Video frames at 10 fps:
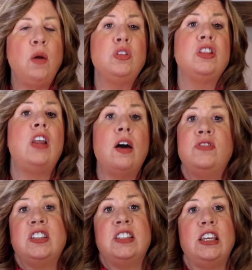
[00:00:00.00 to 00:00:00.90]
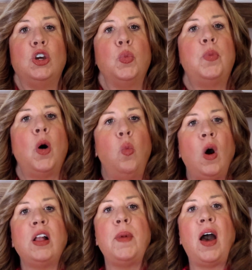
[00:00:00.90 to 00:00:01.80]
I would love to see you, but
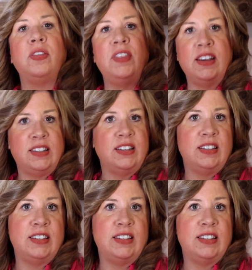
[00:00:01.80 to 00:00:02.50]
what about this